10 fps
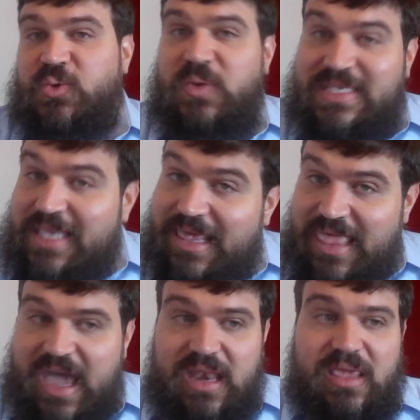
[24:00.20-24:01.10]
so we see
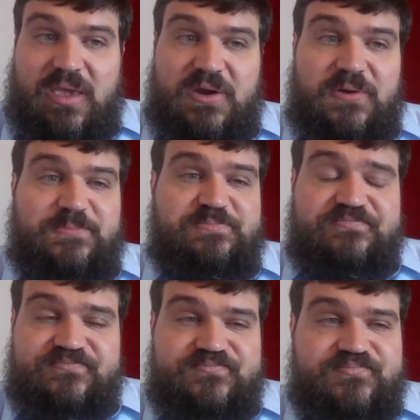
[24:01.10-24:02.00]
that here.
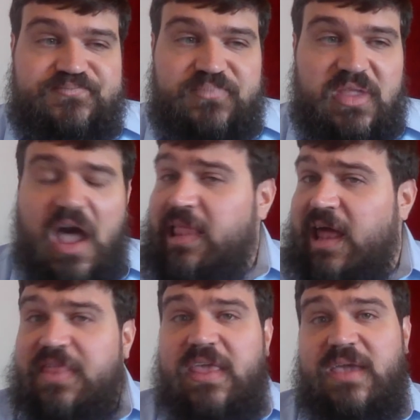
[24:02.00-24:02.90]
A lot
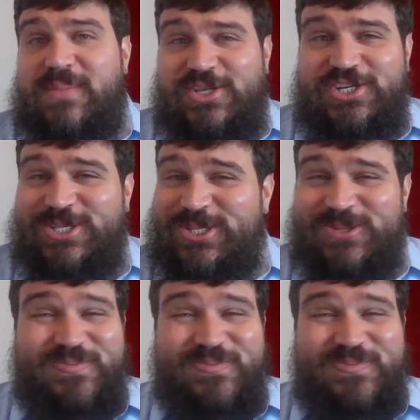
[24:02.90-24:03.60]
of the images,